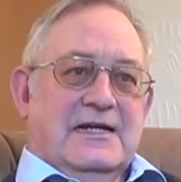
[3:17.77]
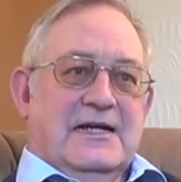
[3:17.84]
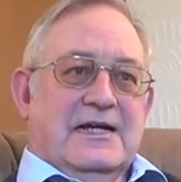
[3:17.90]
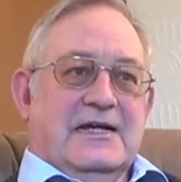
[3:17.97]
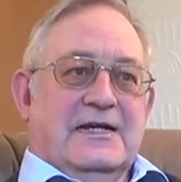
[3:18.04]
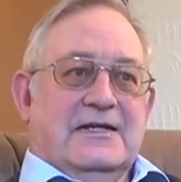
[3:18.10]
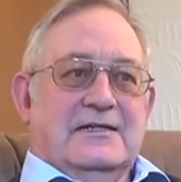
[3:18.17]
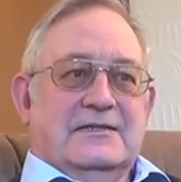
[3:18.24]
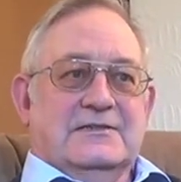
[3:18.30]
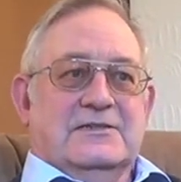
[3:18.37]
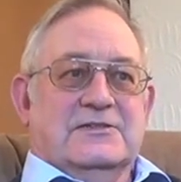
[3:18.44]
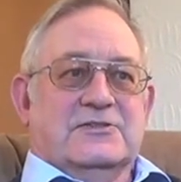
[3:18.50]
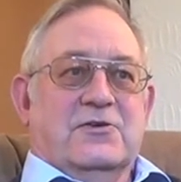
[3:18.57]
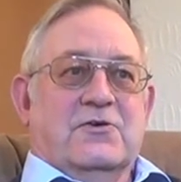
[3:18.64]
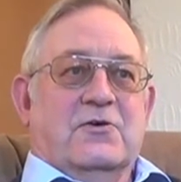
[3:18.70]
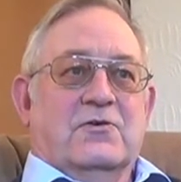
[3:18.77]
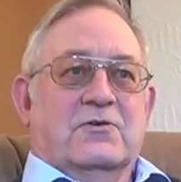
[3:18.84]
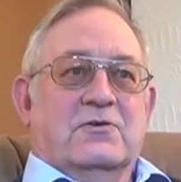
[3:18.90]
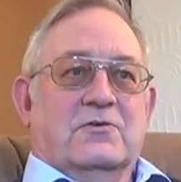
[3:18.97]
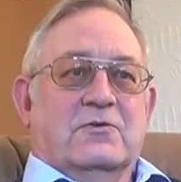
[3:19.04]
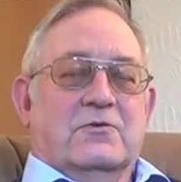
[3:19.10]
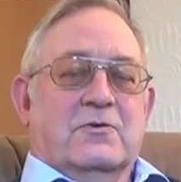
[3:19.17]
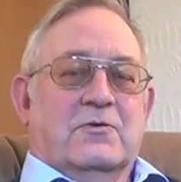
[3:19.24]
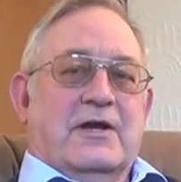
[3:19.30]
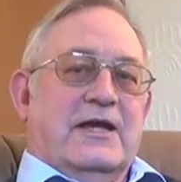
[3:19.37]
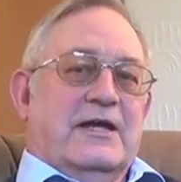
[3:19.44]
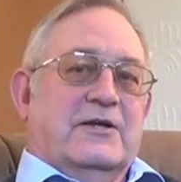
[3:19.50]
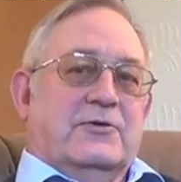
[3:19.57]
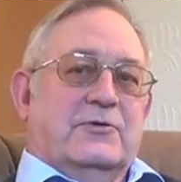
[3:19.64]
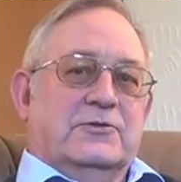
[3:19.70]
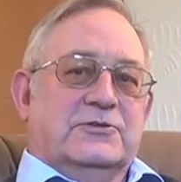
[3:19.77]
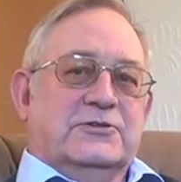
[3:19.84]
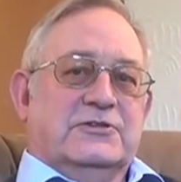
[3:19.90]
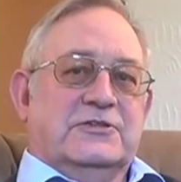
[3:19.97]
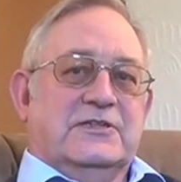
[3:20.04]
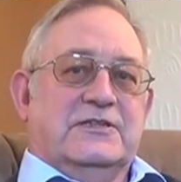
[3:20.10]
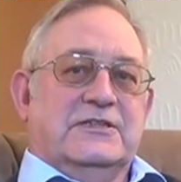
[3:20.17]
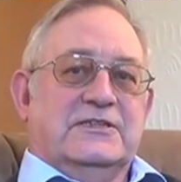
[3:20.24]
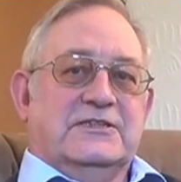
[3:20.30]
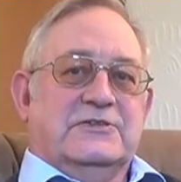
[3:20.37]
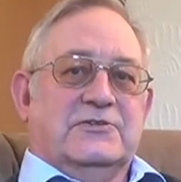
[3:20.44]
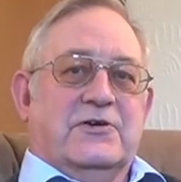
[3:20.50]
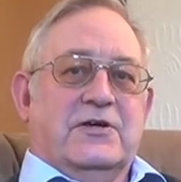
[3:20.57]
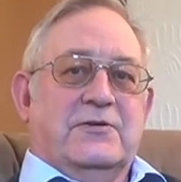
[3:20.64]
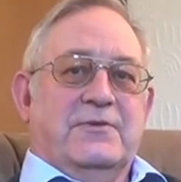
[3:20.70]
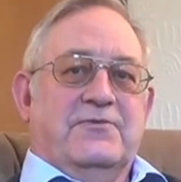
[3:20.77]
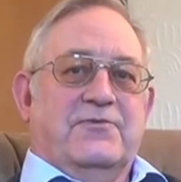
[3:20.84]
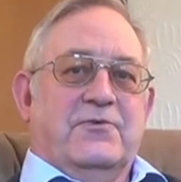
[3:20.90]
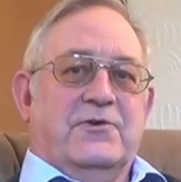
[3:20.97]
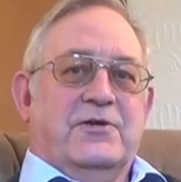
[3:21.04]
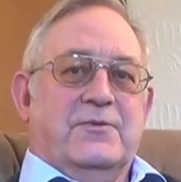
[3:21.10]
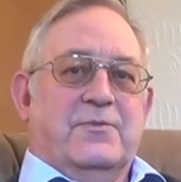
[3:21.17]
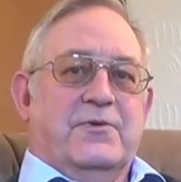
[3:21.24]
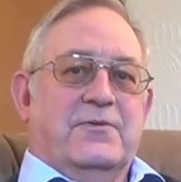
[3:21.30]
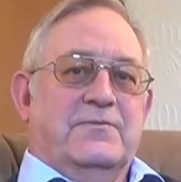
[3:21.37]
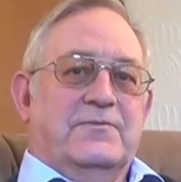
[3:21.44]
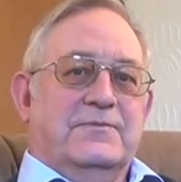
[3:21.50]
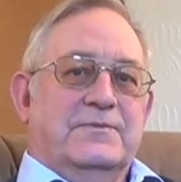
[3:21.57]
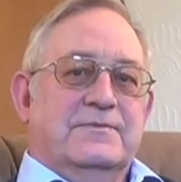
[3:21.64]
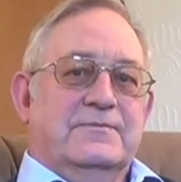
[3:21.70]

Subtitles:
There's no great crust to destroy before you pump.